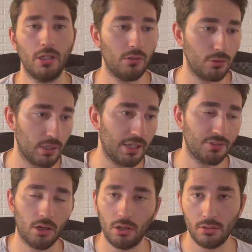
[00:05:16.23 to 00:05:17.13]
You guys
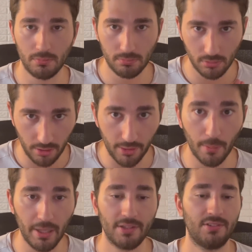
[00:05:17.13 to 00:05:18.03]
are the
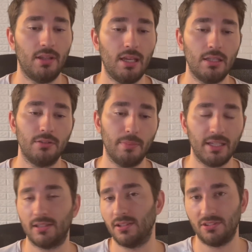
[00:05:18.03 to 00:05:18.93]
best and
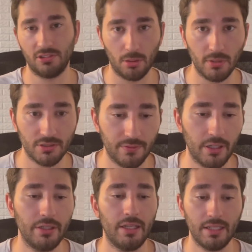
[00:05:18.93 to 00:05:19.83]
make this so much
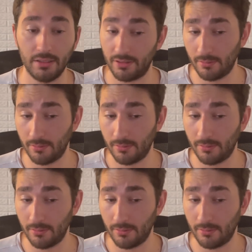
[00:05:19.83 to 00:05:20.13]
fun, and